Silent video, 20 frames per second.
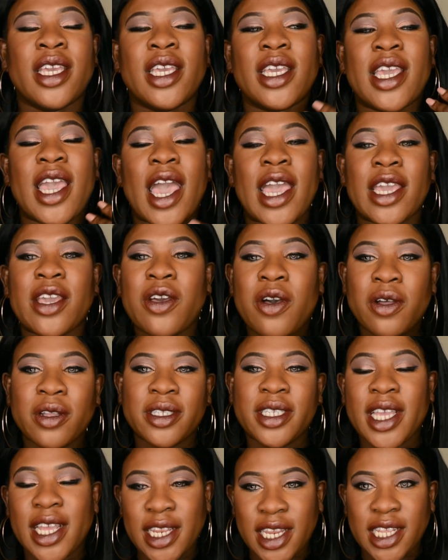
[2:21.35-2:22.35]
Can
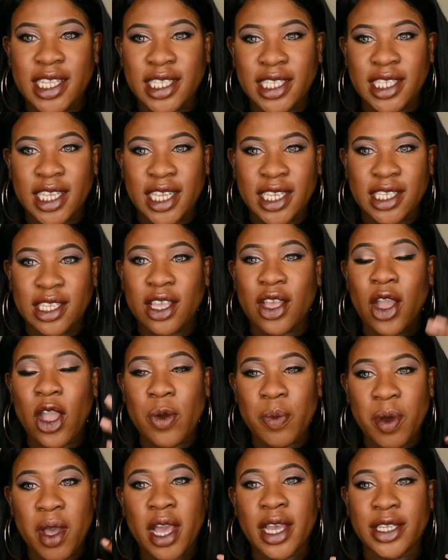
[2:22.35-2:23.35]
contact lenses
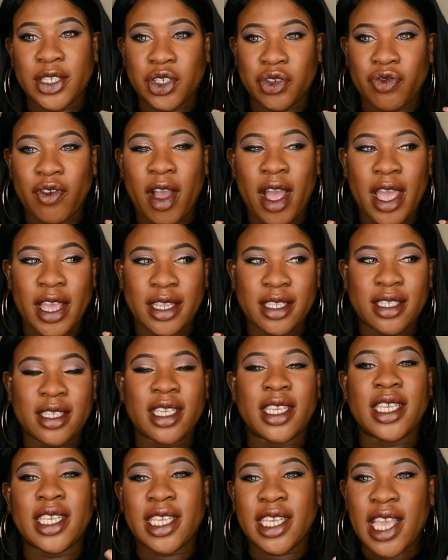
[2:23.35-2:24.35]
go behind your eyes?
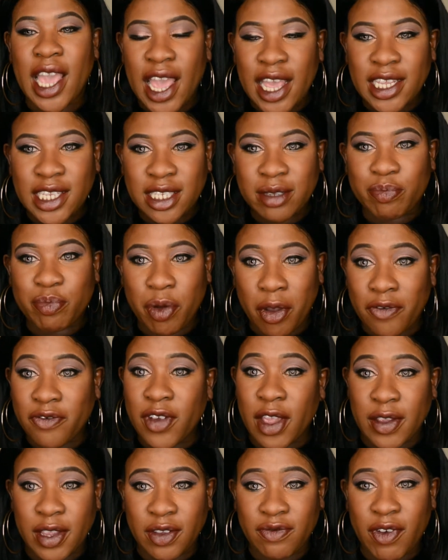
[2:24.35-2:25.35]
Yes, but
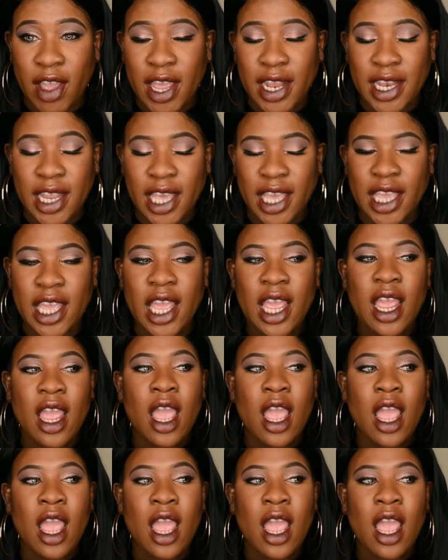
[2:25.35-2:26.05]
very rarely.